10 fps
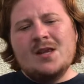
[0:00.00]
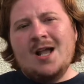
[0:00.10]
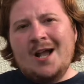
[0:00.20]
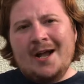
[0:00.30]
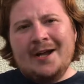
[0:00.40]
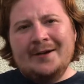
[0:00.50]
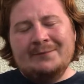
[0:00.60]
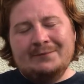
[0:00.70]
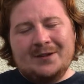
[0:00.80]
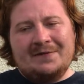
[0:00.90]

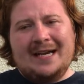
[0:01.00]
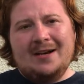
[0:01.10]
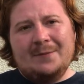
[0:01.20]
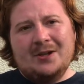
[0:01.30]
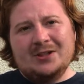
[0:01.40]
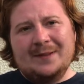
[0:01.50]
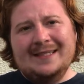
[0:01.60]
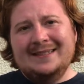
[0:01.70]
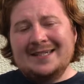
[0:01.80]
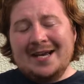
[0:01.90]
the Vanguard Blast
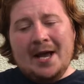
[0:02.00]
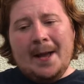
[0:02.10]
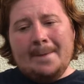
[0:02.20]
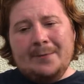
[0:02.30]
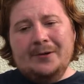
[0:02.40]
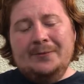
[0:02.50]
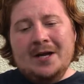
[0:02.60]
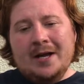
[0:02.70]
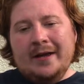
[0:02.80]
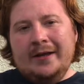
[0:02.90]
Blades, boom,
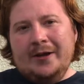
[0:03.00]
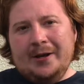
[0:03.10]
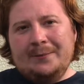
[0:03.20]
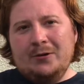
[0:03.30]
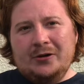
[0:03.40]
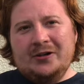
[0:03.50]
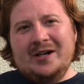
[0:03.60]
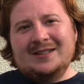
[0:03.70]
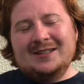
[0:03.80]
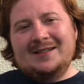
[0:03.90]
you can put an
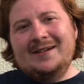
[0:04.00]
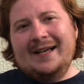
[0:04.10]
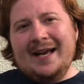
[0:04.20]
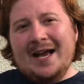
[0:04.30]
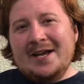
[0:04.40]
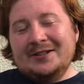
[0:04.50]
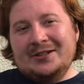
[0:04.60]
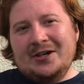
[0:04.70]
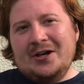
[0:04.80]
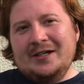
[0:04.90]
Augustus down there,
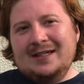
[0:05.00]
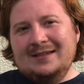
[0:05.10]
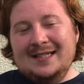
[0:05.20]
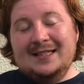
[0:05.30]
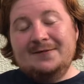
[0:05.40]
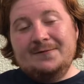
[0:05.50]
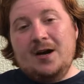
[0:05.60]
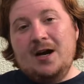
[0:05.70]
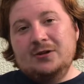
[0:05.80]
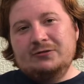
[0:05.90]
turn these
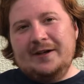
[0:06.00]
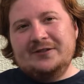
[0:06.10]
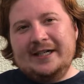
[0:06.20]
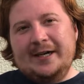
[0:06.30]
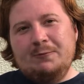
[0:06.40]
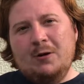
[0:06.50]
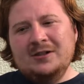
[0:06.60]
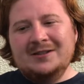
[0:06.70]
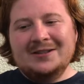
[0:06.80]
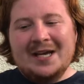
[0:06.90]
drive checking
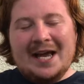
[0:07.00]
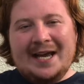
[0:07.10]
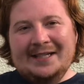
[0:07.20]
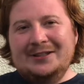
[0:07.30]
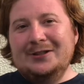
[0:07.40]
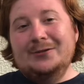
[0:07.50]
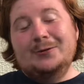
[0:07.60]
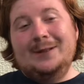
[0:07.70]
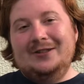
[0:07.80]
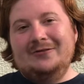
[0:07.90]
ones into
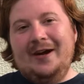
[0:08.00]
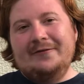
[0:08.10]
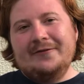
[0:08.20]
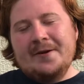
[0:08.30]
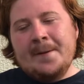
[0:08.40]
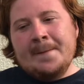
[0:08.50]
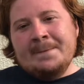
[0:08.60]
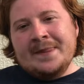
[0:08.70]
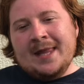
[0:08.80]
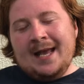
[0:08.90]
twin drive.
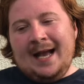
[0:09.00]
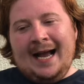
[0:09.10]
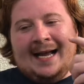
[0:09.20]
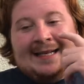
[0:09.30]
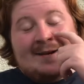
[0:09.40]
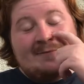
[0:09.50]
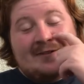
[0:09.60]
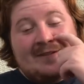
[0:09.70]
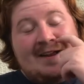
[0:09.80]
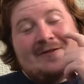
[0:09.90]
And then my
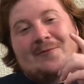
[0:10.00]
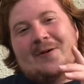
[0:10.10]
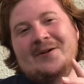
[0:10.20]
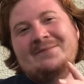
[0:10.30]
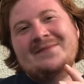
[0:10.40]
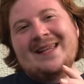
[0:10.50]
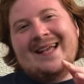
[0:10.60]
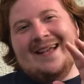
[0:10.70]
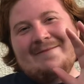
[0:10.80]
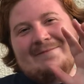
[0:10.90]
favourite one,
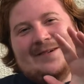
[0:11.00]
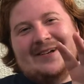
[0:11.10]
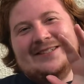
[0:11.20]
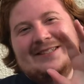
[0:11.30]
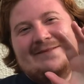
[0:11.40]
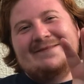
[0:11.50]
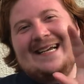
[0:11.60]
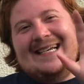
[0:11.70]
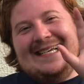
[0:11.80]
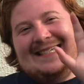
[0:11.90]
Blaster
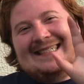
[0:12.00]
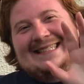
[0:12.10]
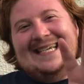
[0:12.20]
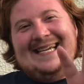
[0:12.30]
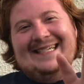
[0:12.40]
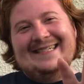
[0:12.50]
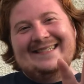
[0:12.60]
Blade Exceed.